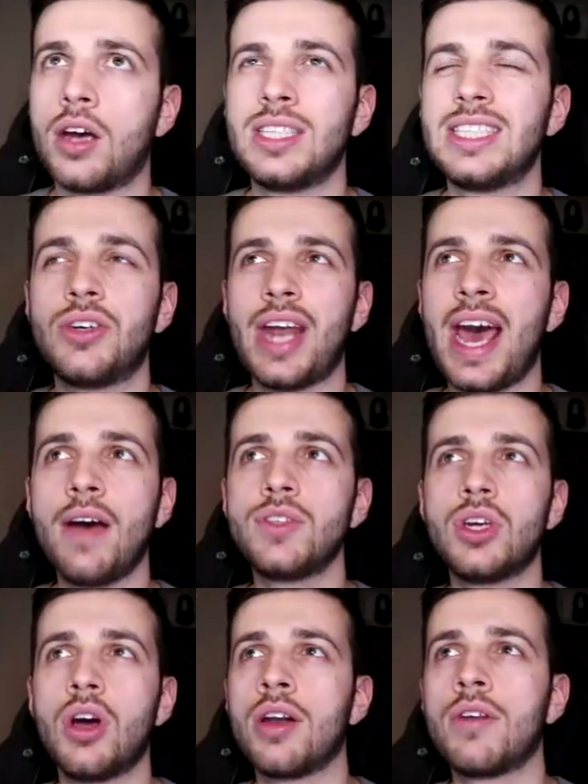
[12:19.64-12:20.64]
because he's going to have to
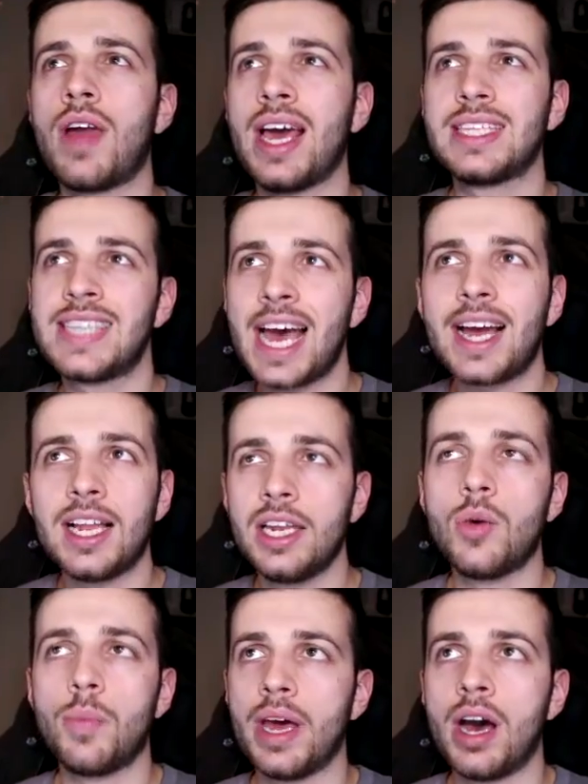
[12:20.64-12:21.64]
kind of like attack a
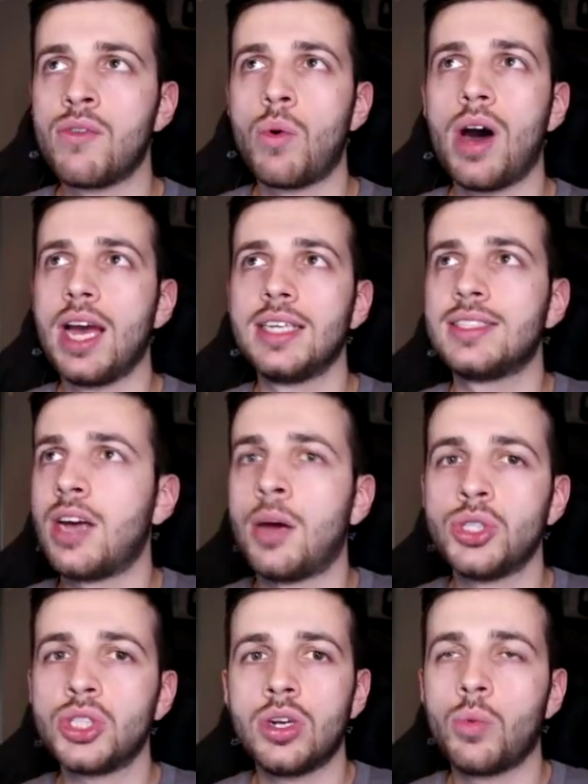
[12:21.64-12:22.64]
little bit, otherwise I'm
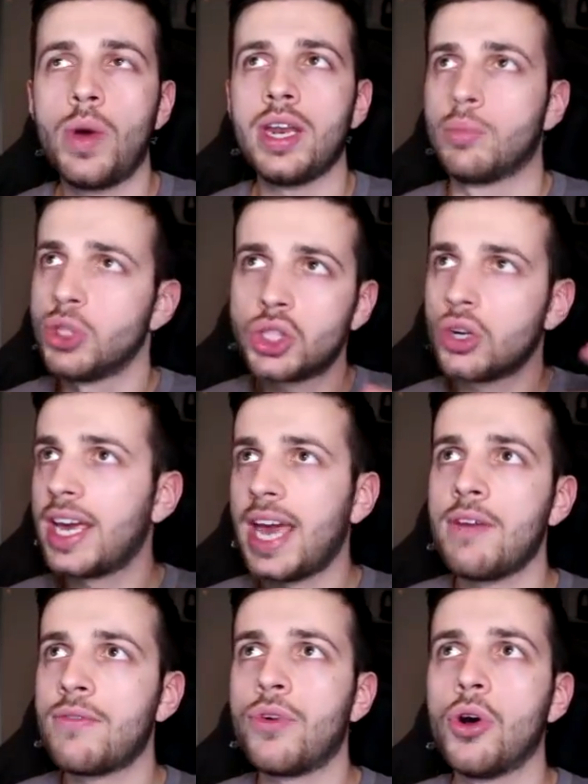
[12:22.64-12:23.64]
just going to win. I'm just going to
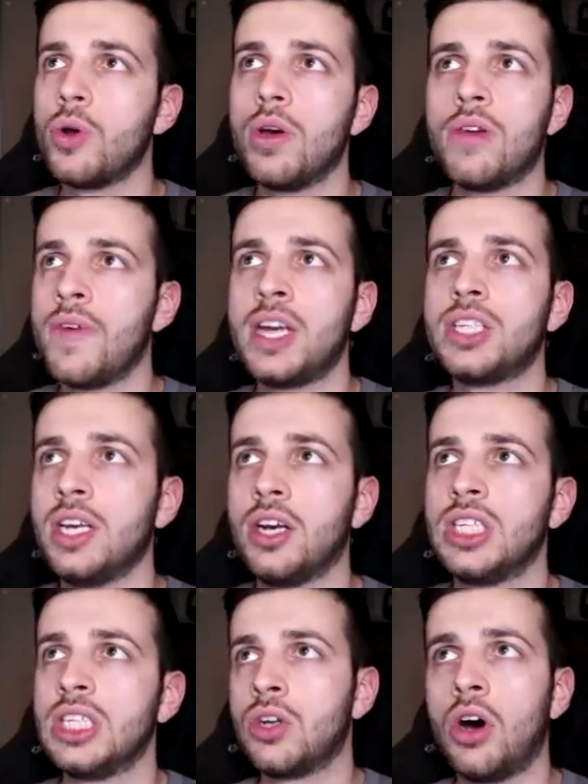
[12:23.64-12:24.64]
get through eventually, because
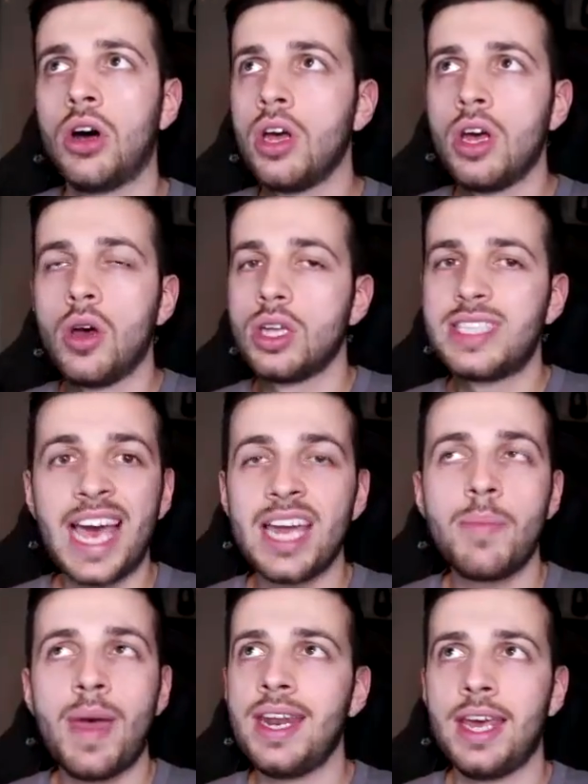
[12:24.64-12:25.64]
he's got 10
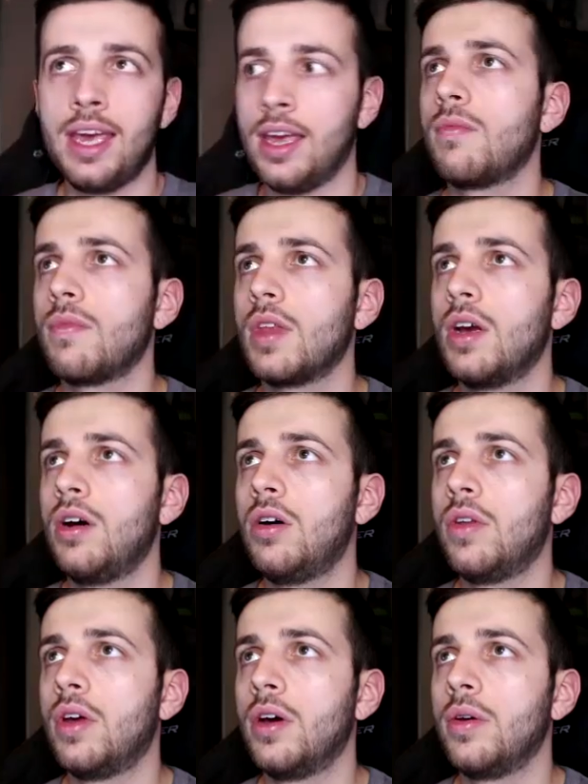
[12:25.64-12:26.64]
men here. Oh
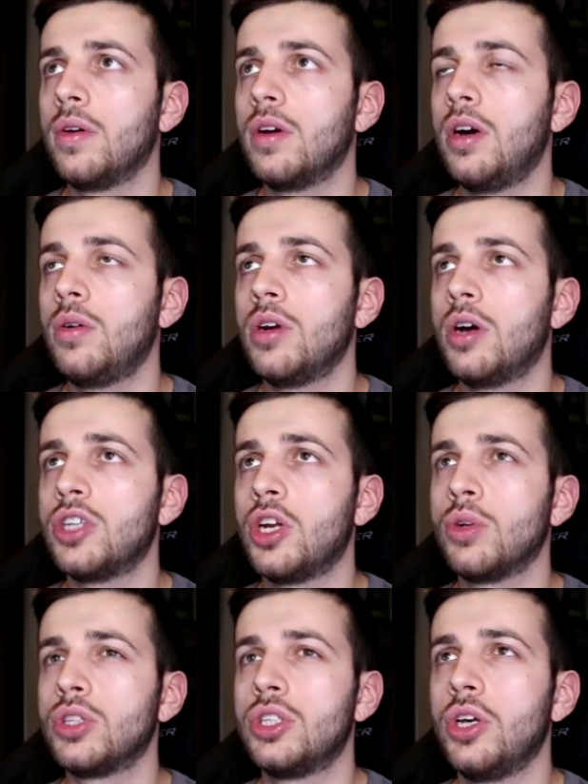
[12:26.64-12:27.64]
no, I don't know
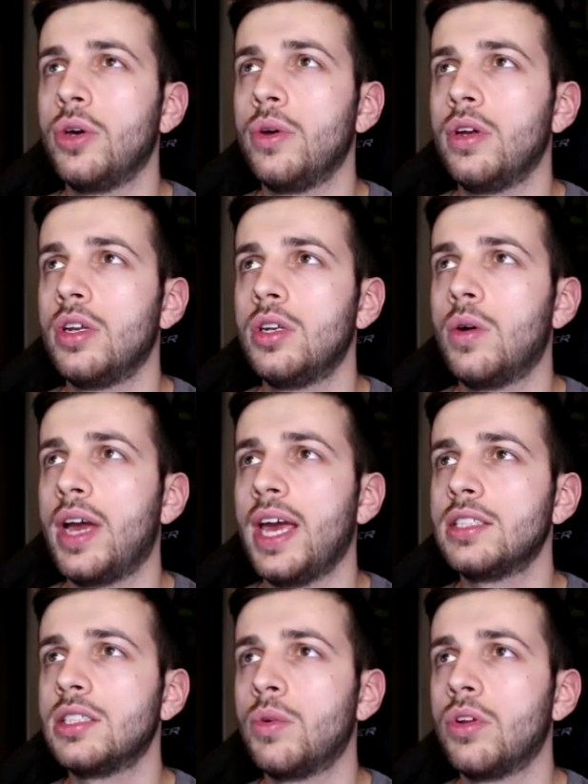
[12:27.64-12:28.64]
what to do. Do I get
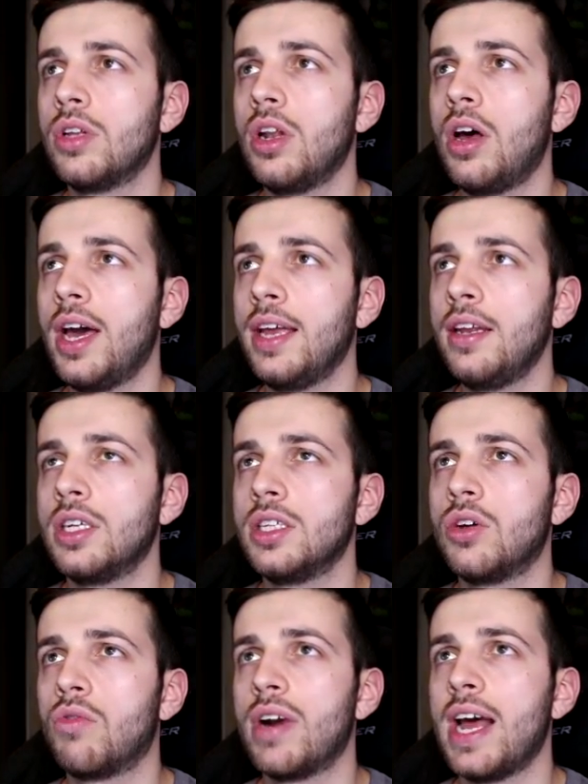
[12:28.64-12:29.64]
someone on the line? He's
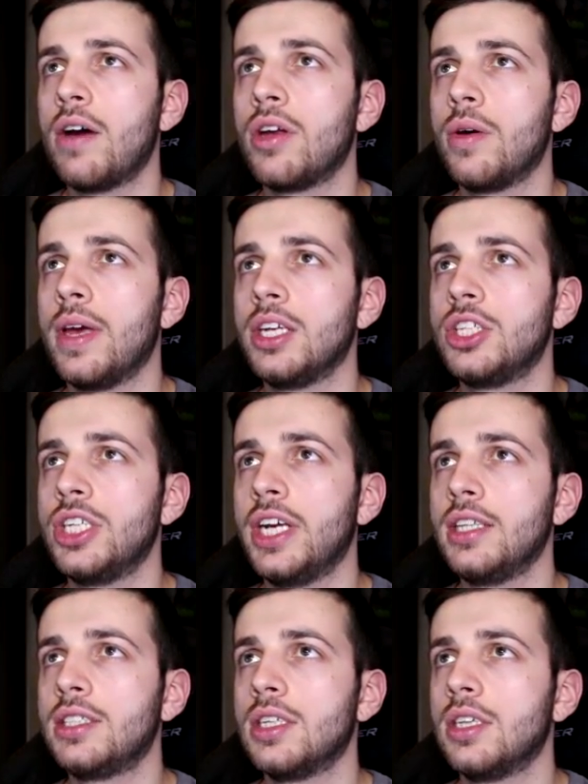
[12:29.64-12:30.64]
got Ronaldo here,
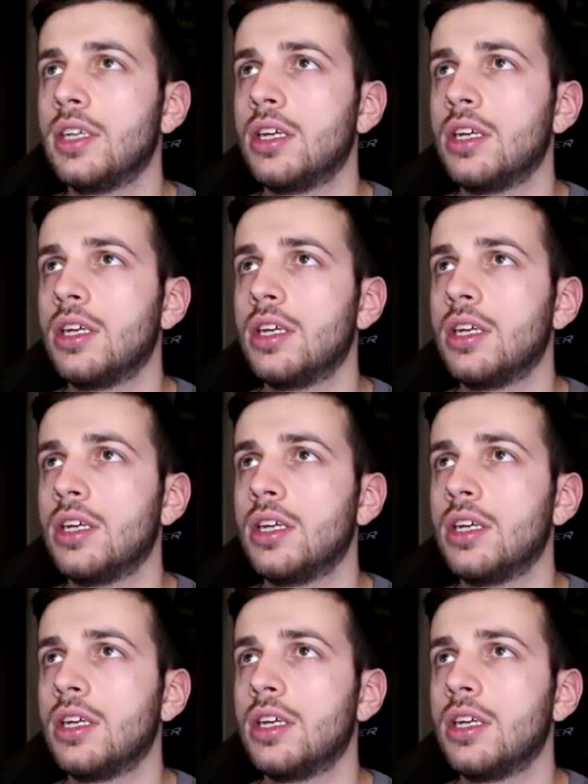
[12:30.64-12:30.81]
shit.